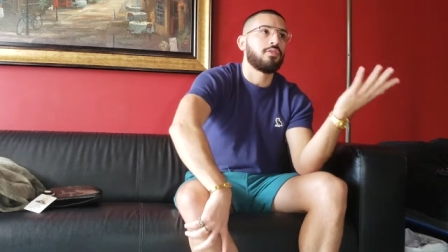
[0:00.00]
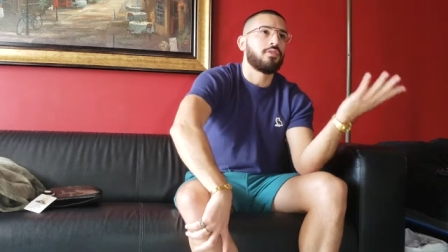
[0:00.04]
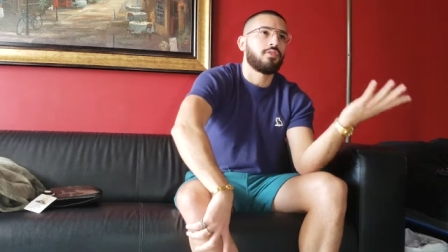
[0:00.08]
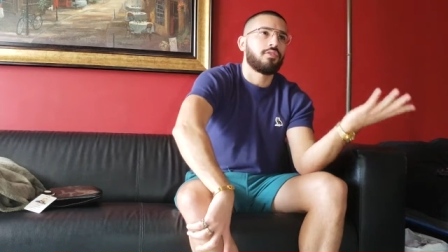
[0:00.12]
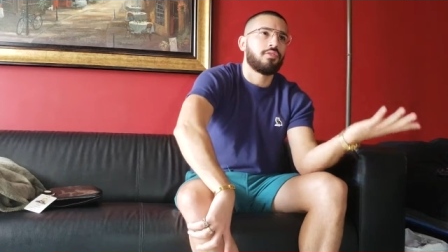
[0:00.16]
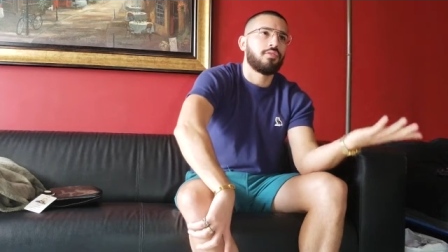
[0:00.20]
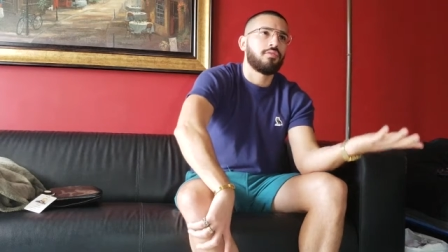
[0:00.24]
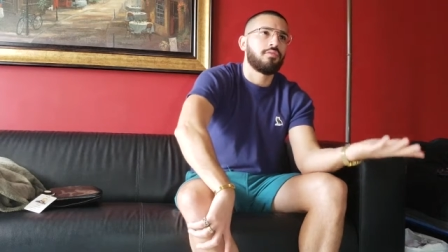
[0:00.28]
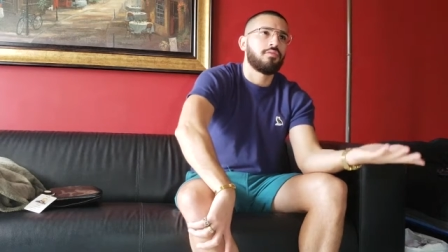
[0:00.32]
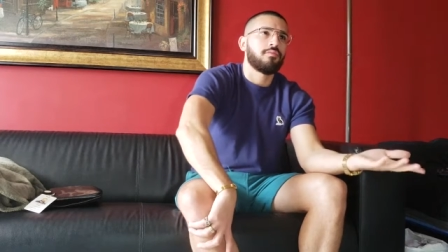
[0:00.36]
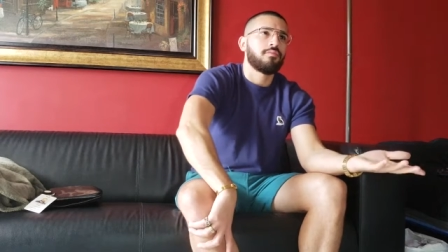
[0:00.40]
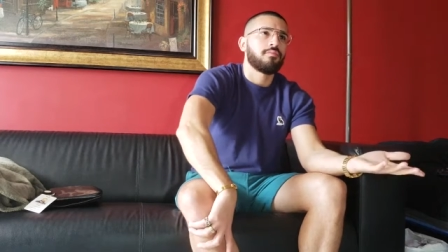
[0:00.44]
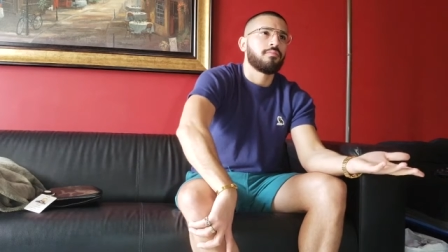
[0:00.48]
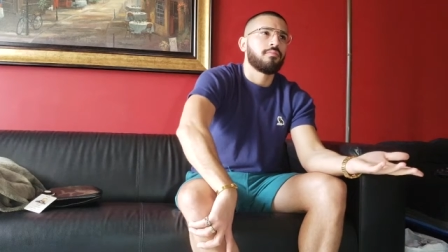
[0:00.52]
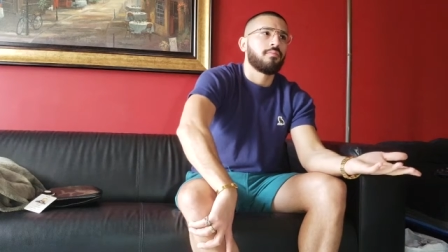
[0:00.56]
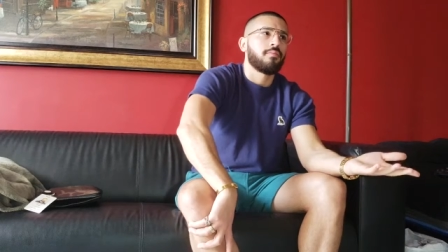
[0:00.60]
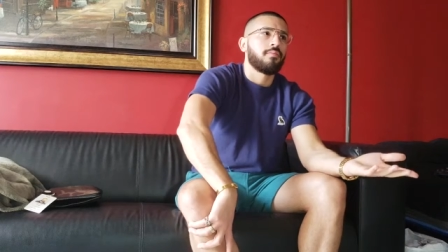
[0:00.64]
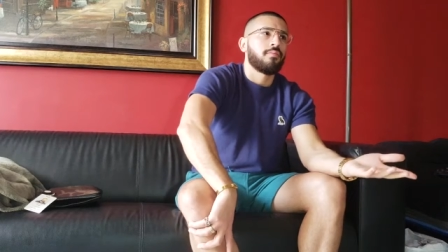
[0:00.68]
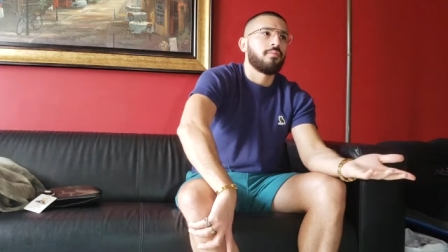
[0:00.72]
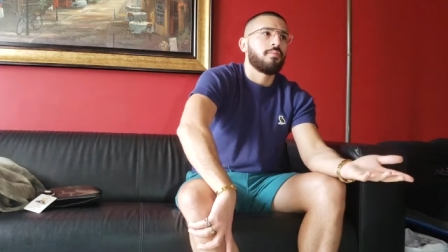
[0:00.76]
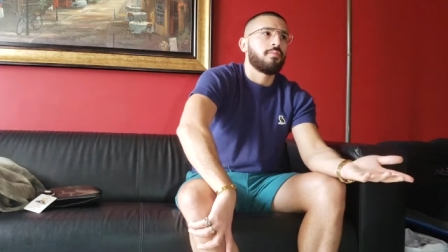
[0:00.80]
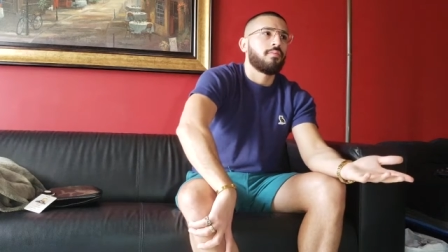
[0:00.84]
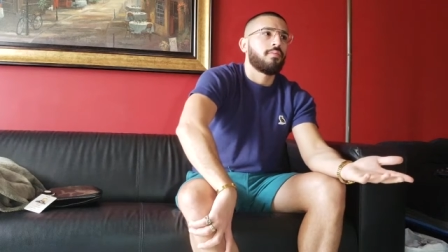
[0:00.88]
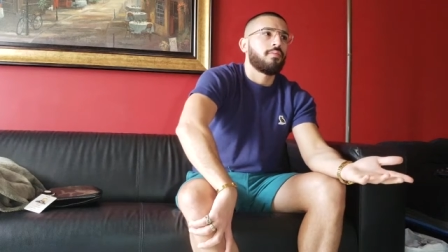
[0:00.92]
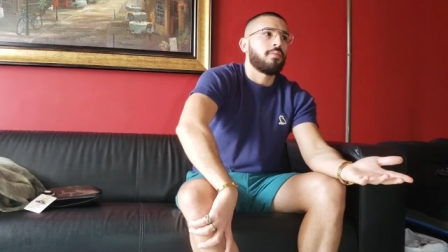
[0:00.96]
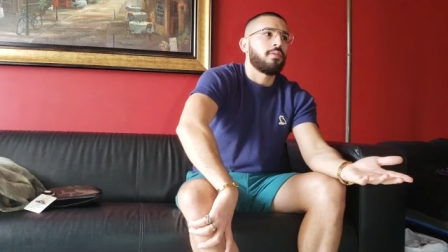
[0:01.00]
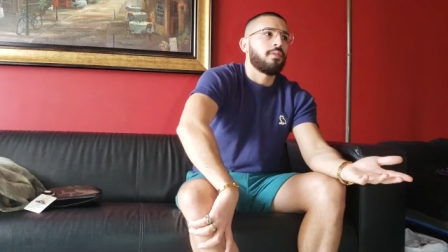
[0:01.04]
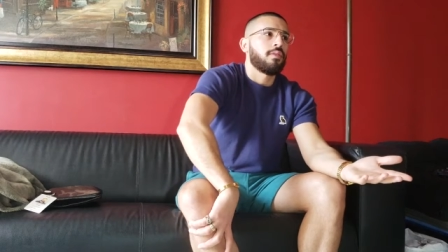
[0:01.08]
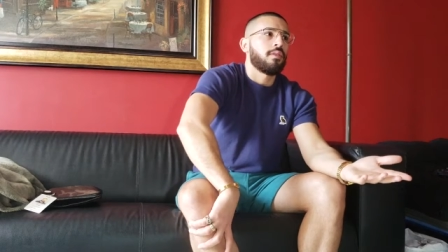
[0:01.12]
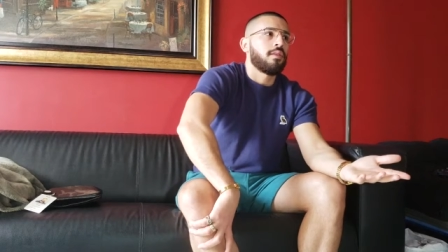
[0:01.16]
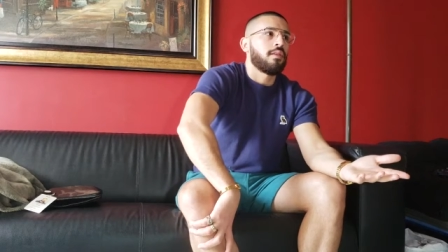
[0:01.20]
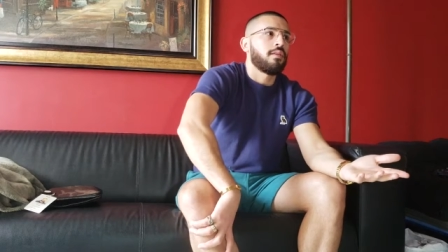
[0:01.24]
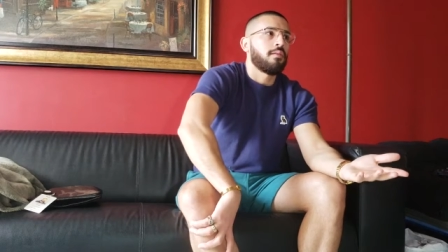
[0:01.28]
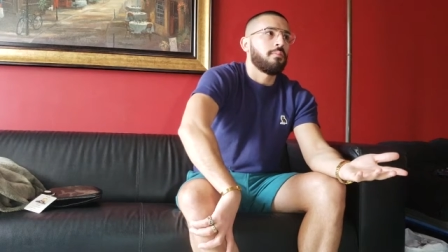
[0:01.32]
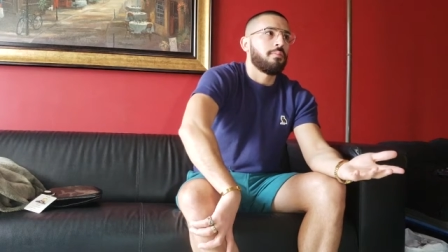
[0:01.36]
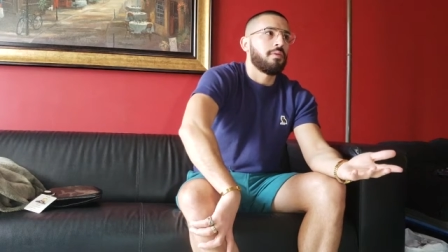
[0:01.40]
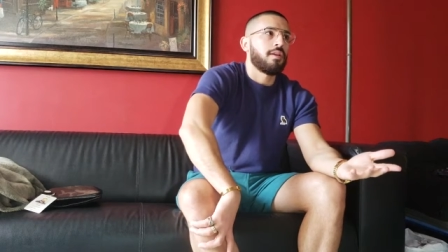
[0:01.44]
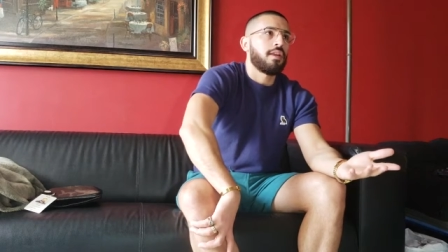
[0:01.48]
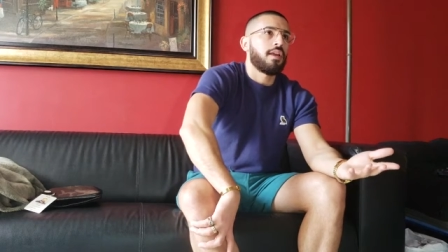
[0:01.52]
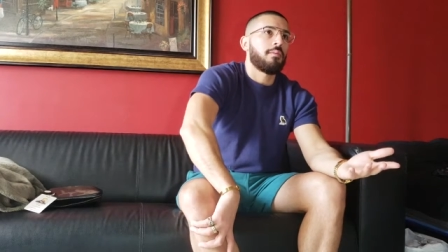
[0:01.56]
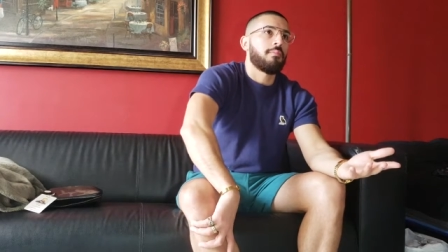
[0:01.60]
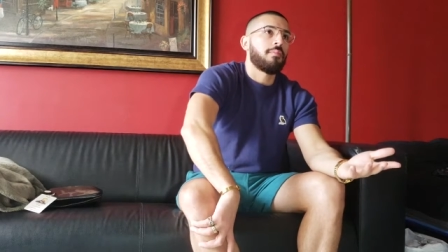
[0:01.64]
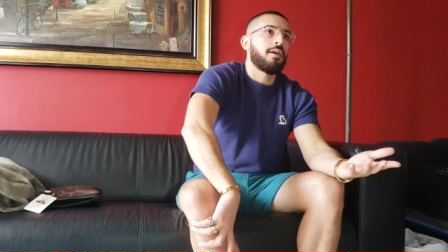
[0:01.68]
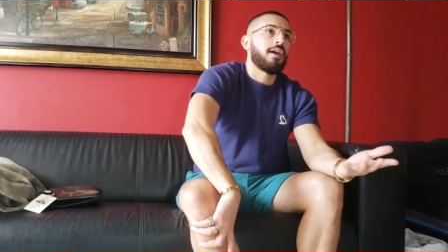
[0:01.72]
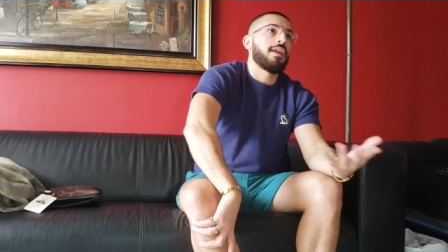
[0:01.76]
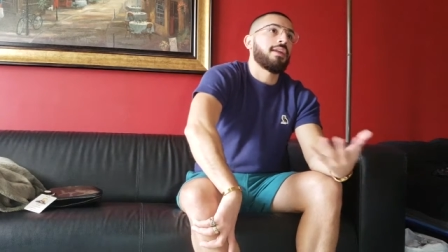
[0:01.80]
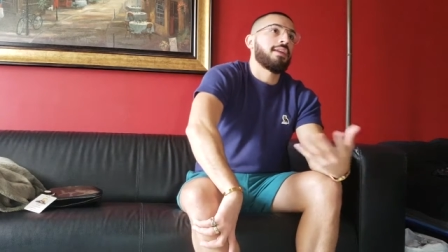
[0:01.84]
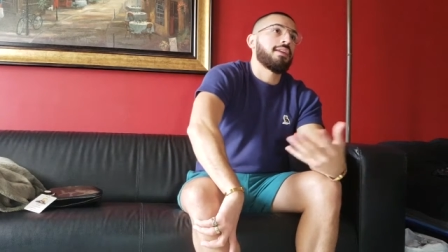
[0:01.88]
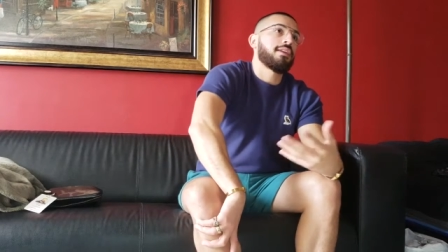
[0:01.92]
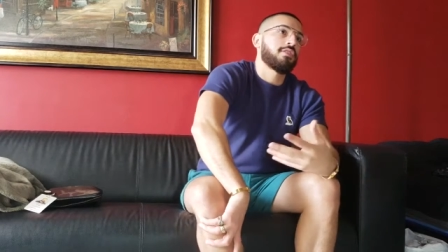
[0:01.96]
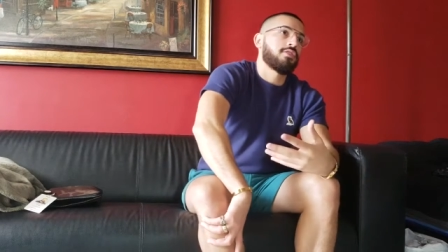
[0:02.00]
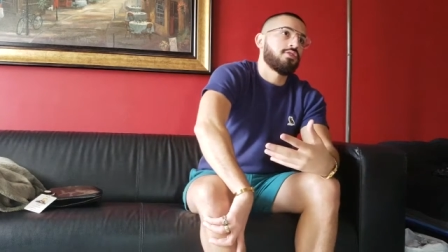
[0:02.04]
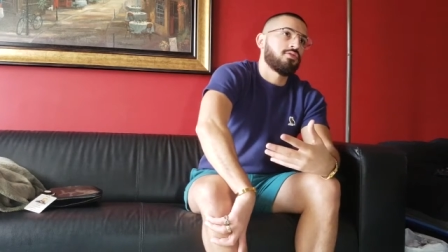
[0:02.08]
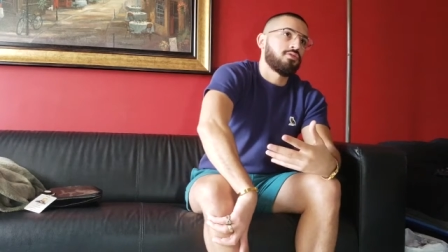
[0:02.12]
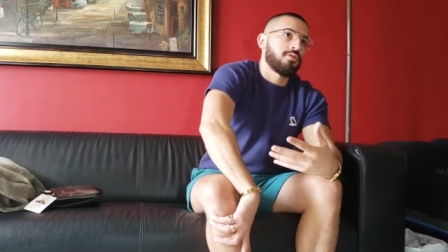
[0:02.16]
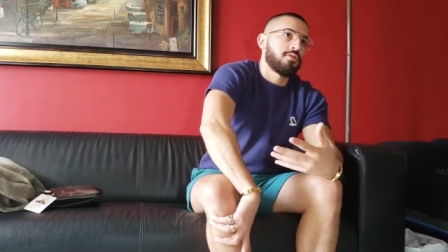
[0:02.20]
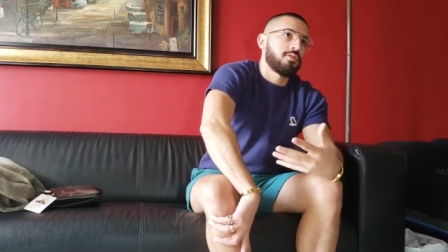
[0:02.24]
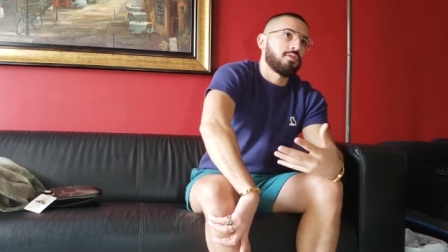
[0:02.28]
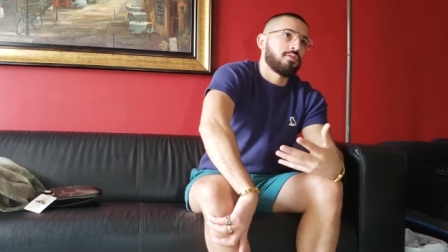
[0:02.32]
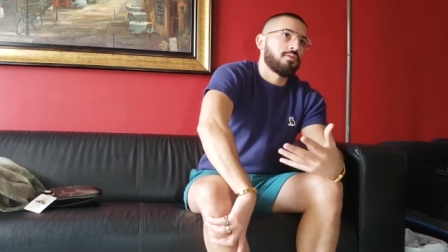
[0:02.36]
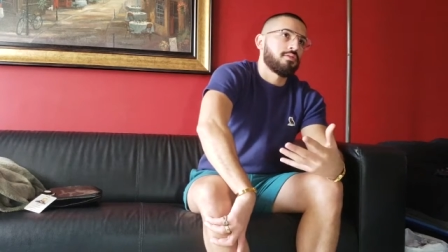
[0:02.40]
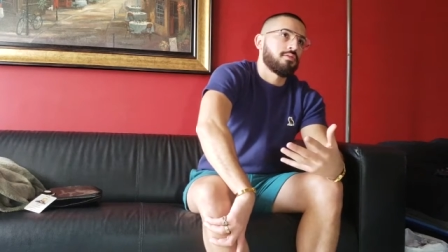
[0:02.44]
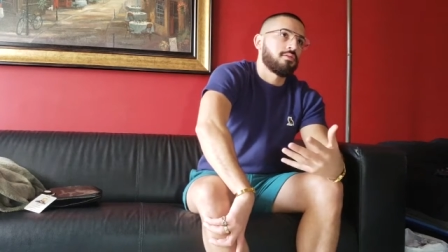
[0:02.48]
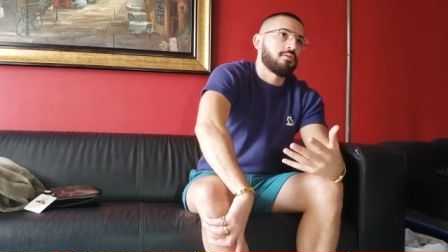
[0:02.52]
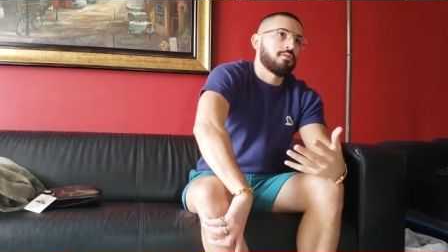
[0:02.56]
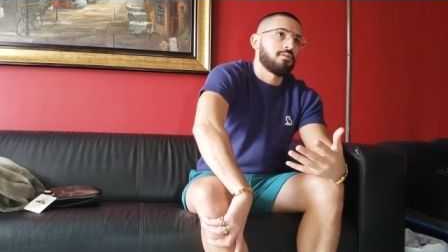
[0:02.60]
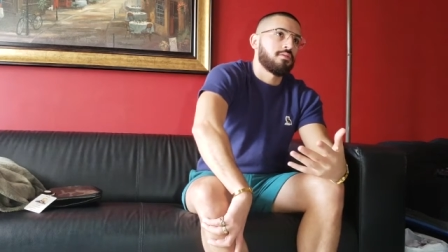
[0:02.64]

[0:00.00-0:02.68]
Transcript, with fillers: girl, but at my interest.